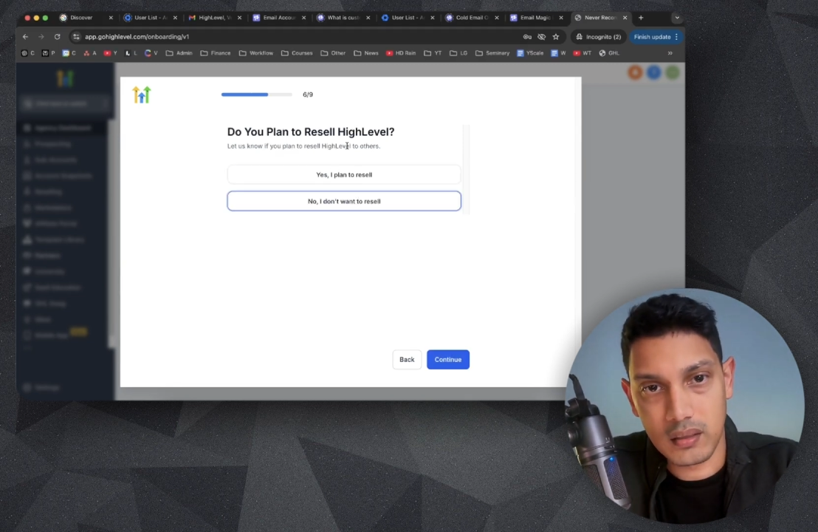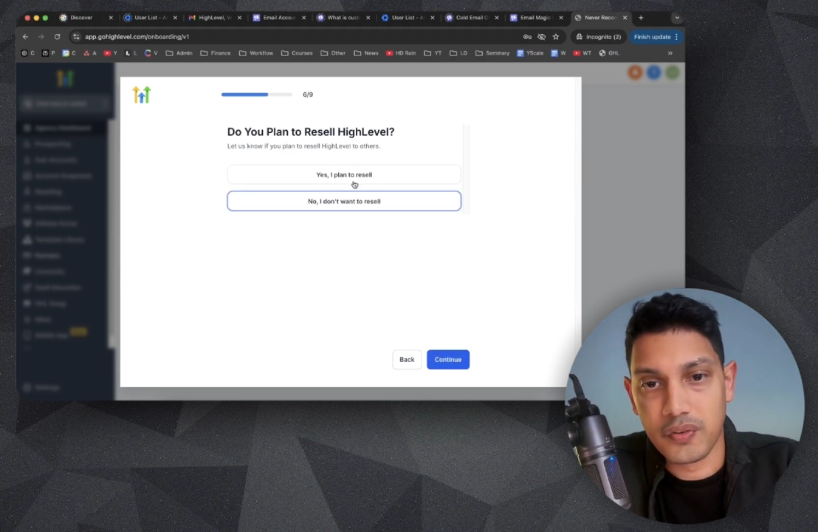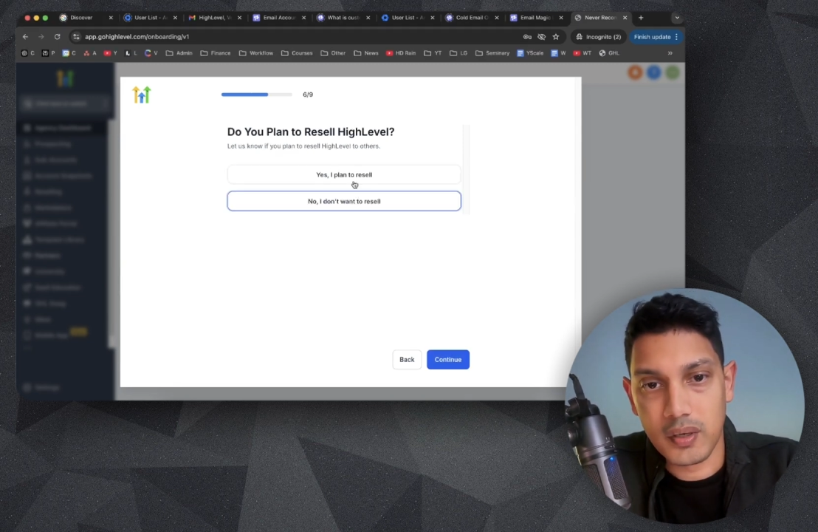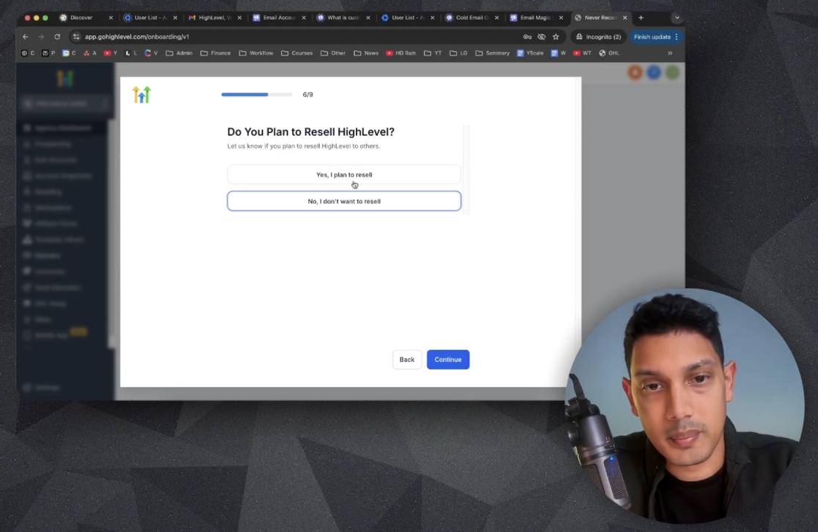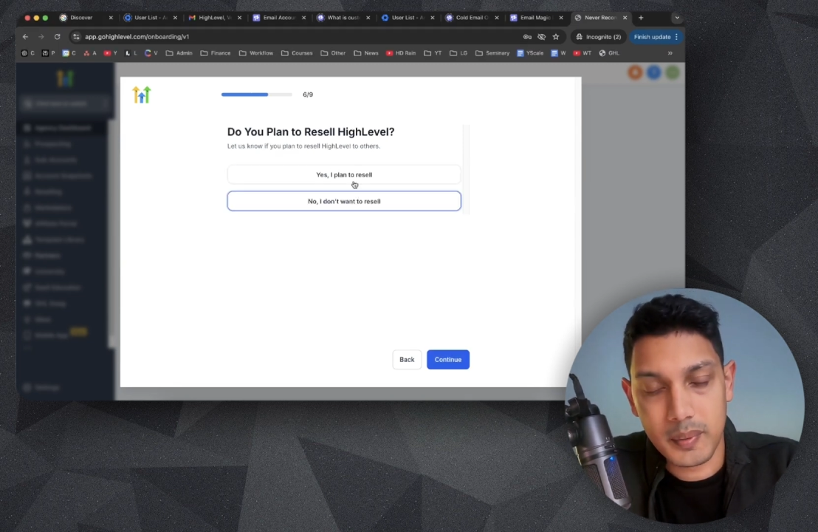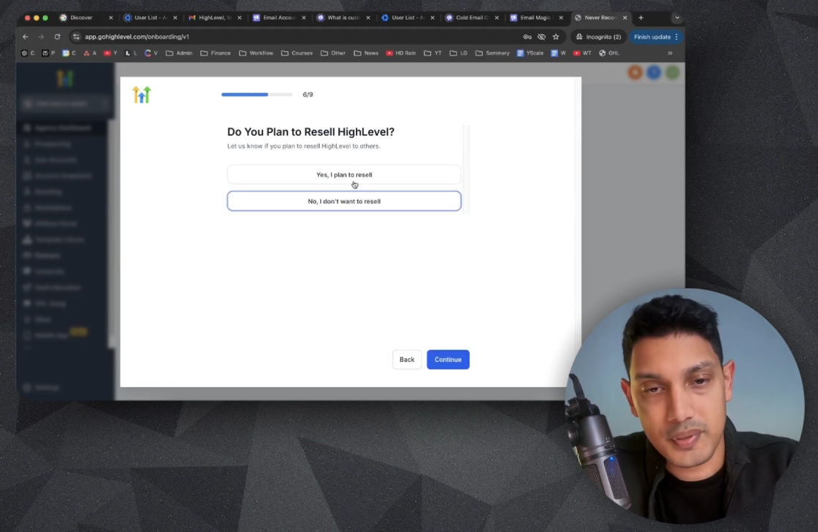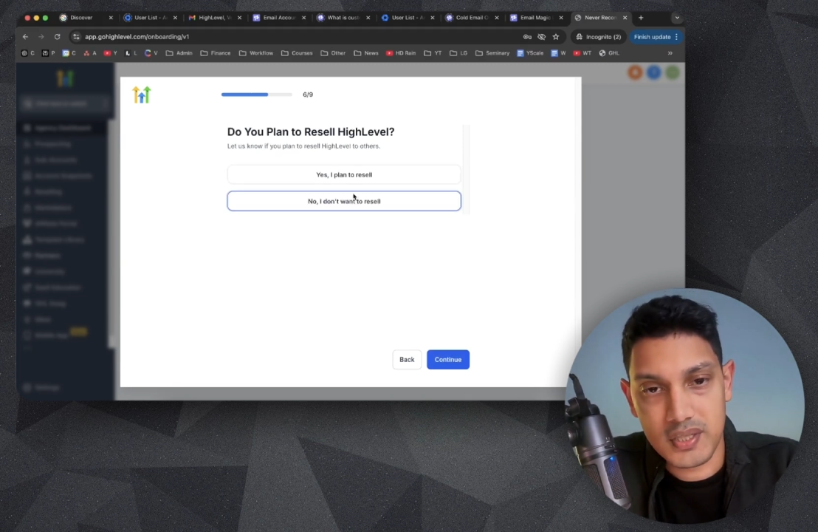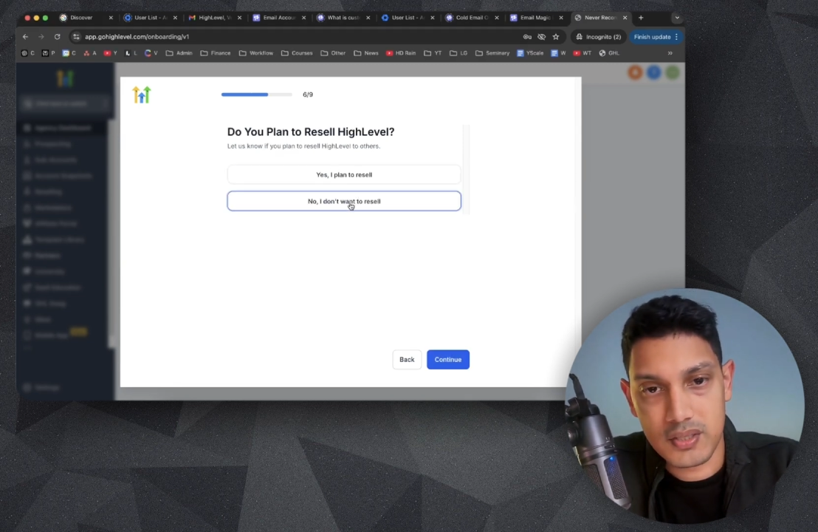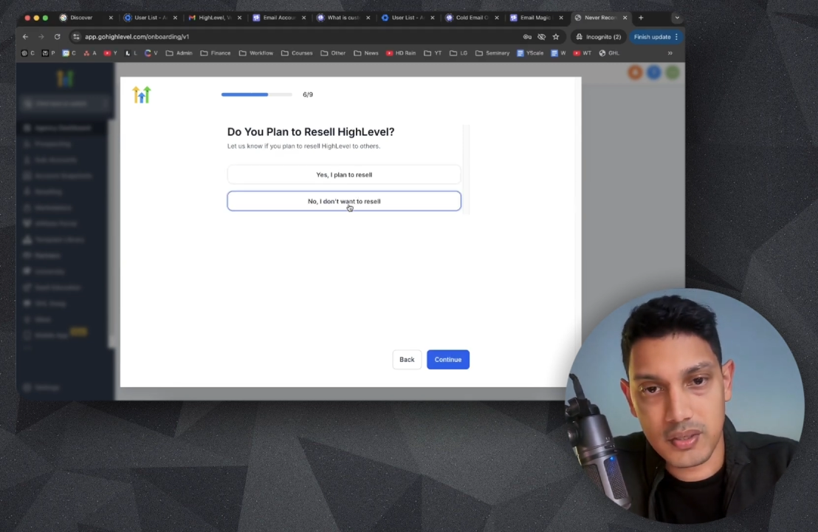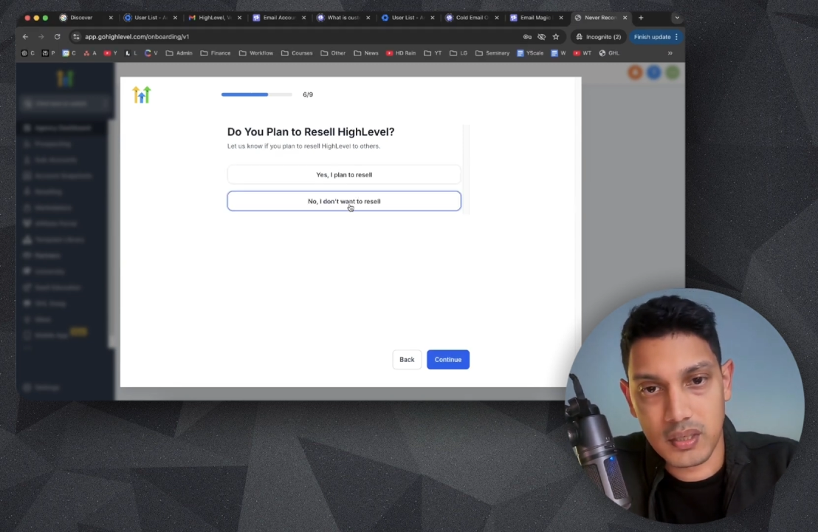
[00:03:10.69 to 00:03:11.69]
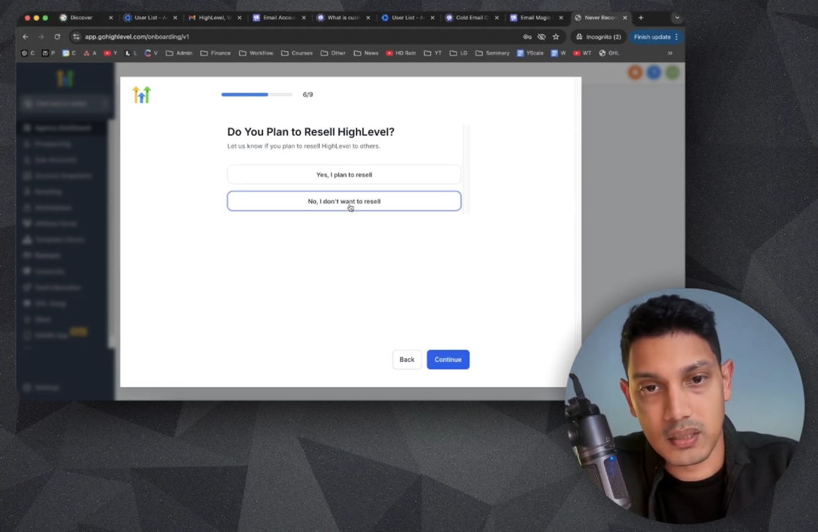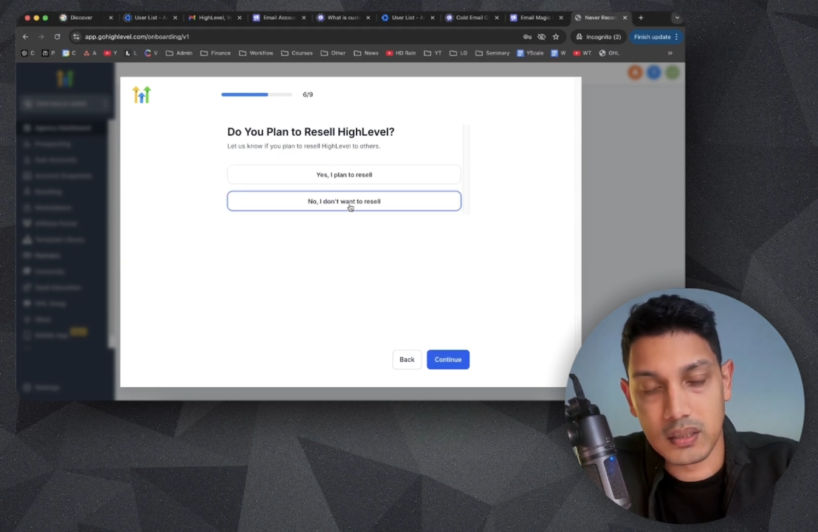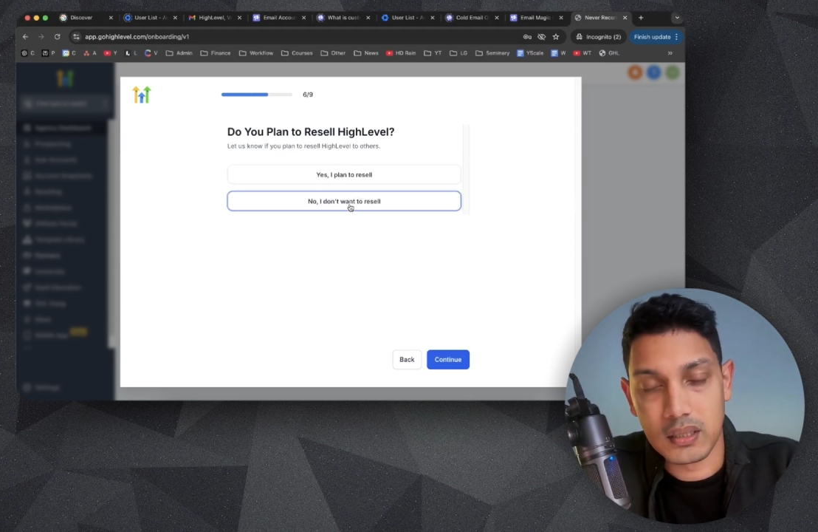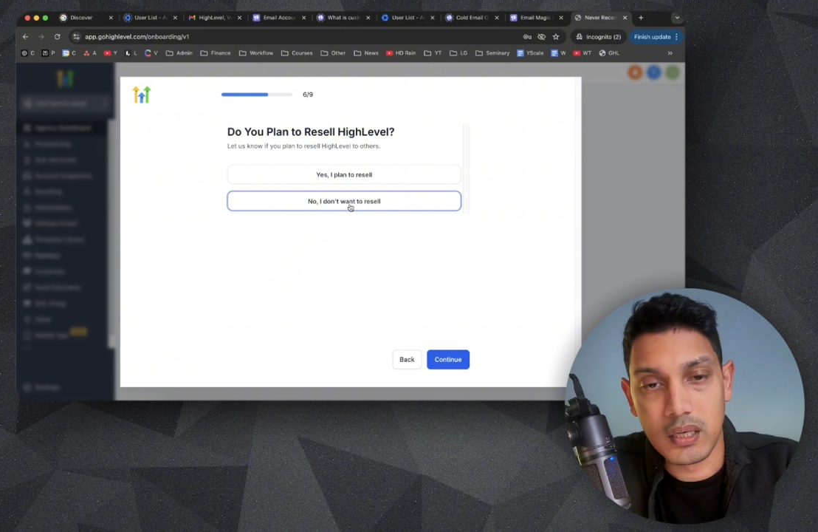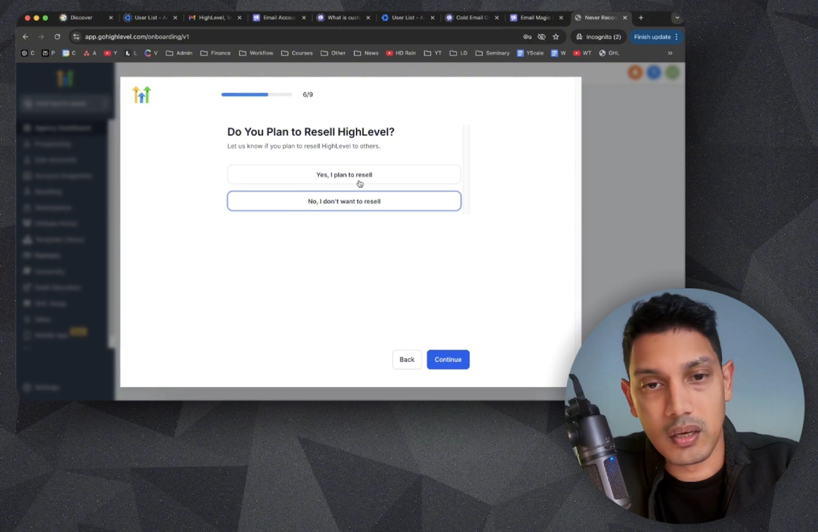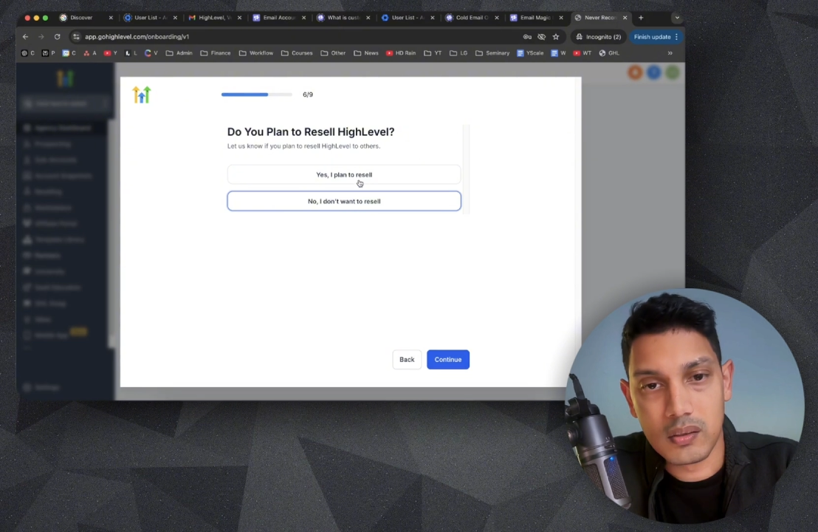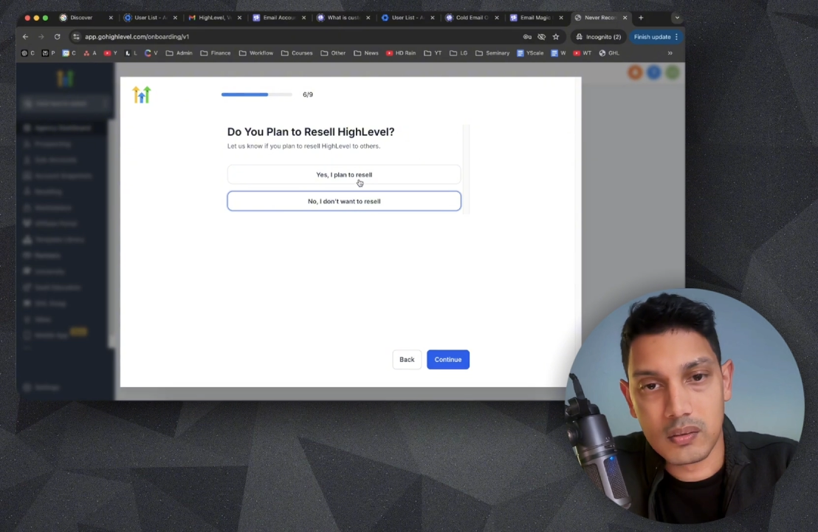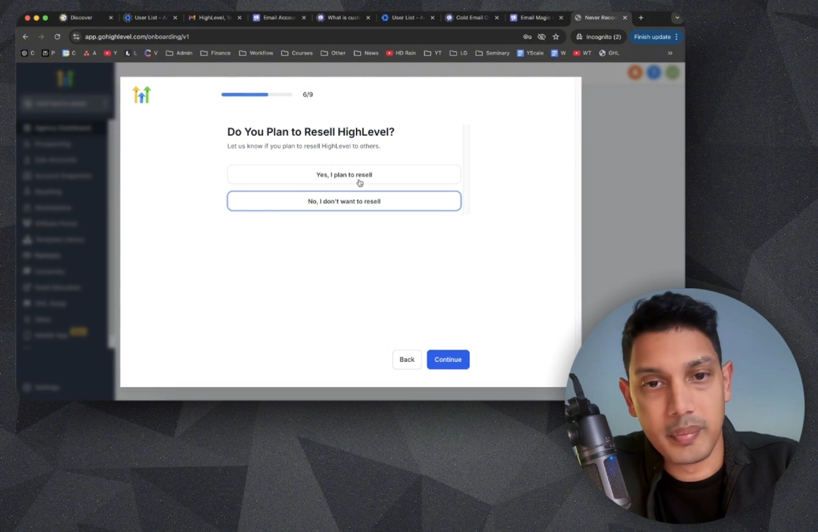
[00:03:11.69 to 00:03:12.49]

For your purposes, you're going to click no.